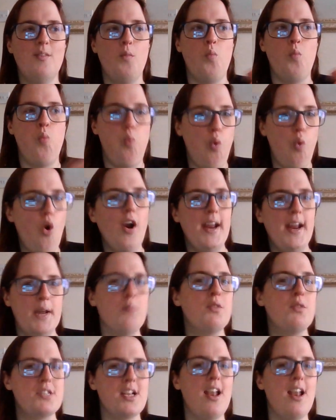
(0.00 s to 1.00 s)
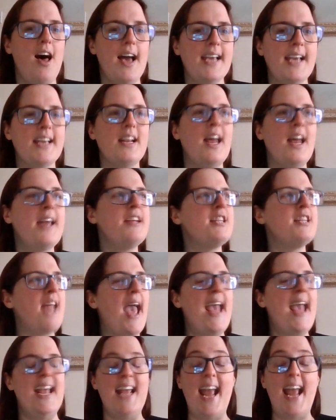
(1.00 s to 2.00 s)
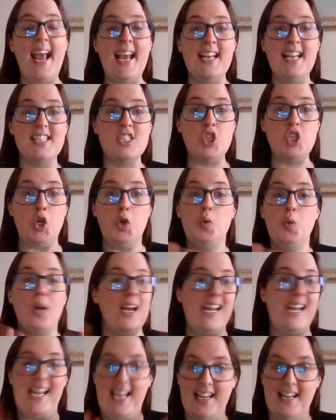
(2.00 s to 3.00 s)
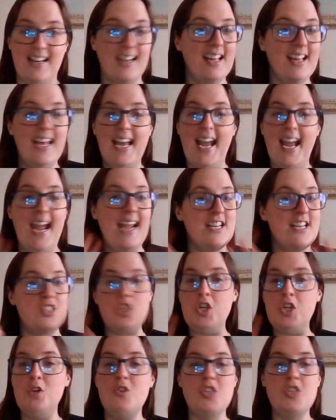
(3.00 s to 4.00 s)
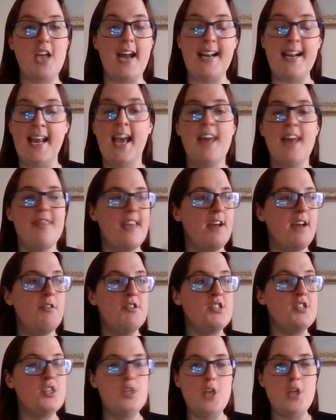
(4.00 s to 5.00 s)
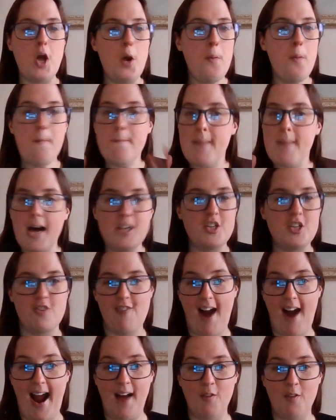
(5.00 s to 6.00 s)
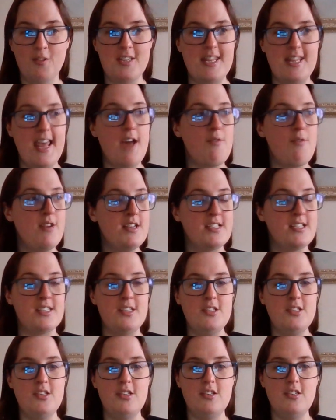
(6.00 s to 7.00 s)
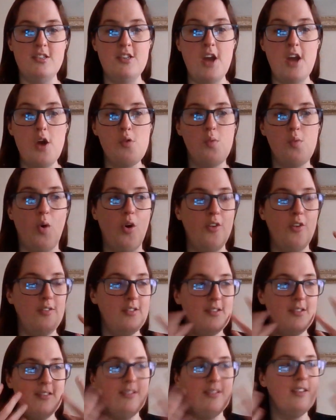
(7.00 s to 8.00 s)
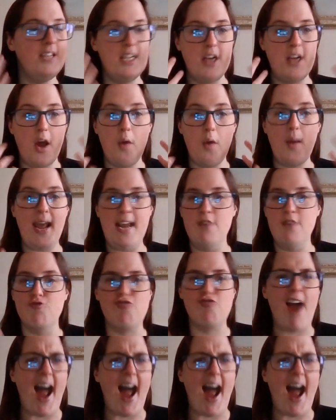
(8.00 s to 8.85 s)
what it was like it's too clean, it's too shiny, there is no mud around, there is no one, you know, in